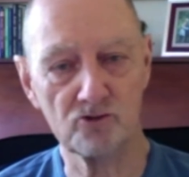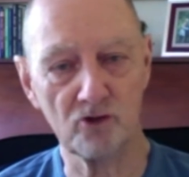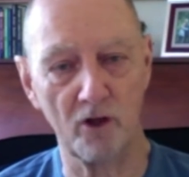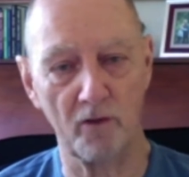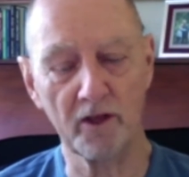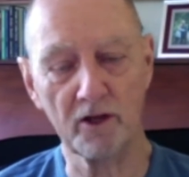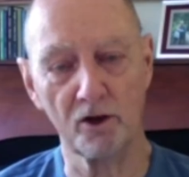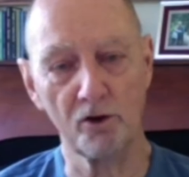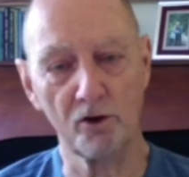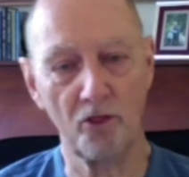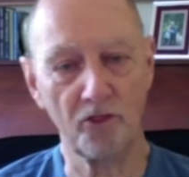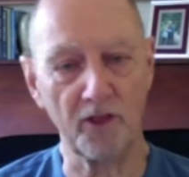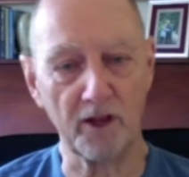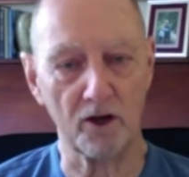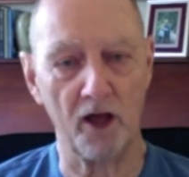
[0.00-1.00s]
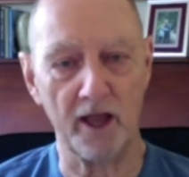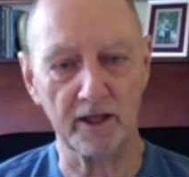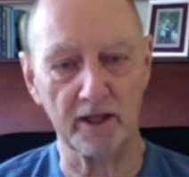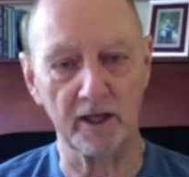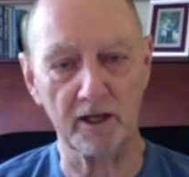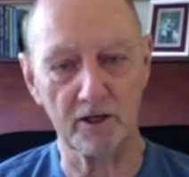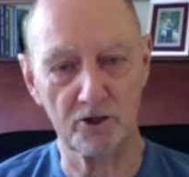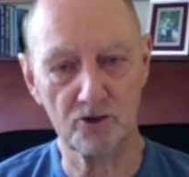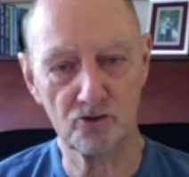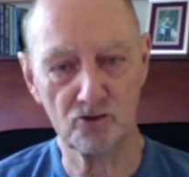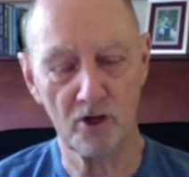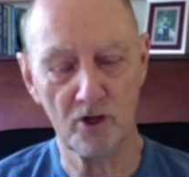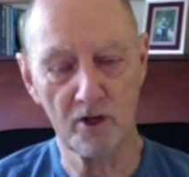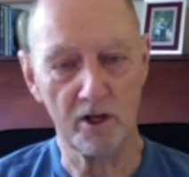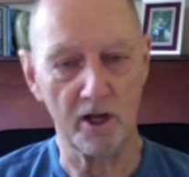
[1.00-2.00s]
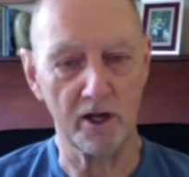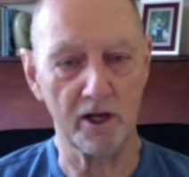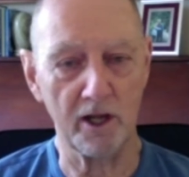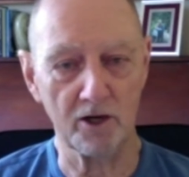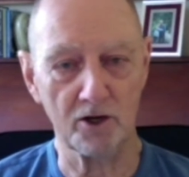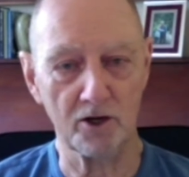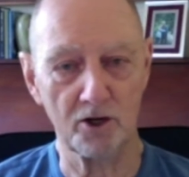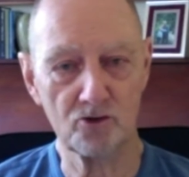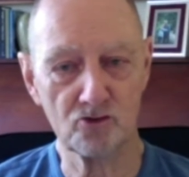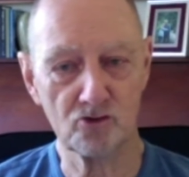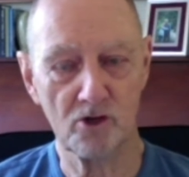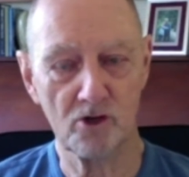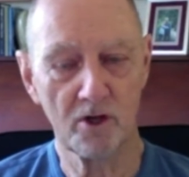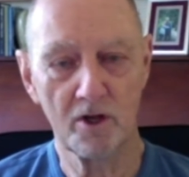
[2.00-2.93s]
Are they going to think like English in English?